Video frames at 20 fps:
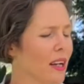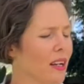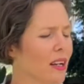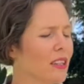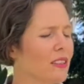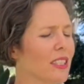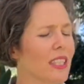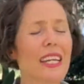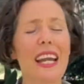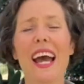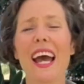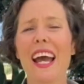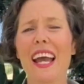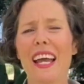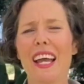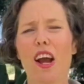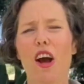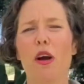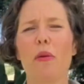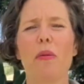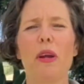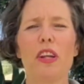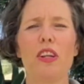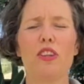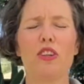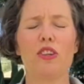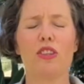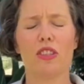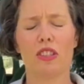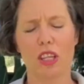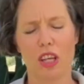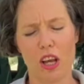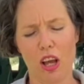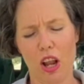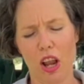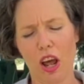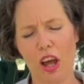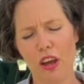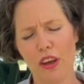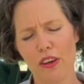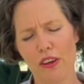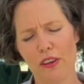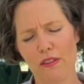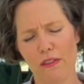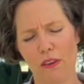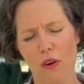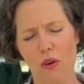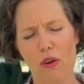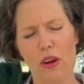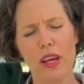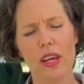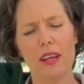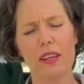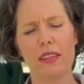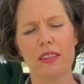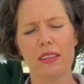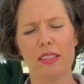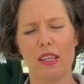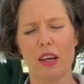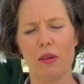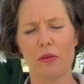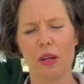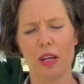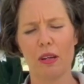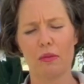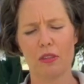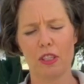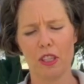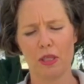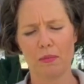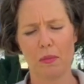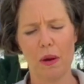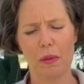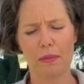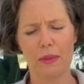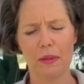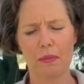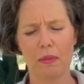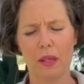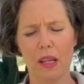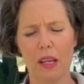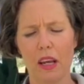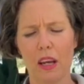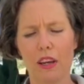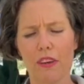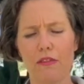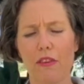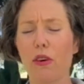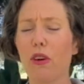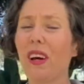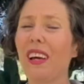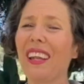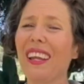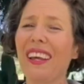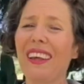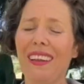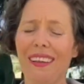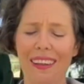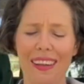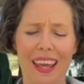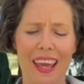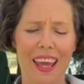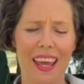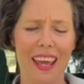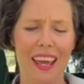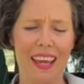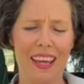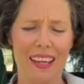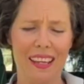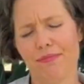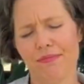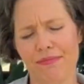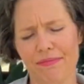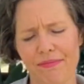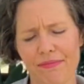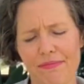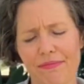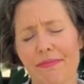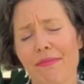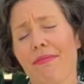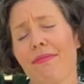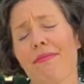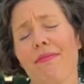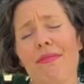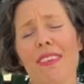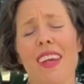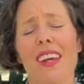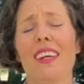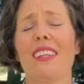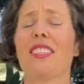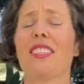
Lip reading: Today I'm going to use clove oil, so I'm going to just pop some clove oil in there to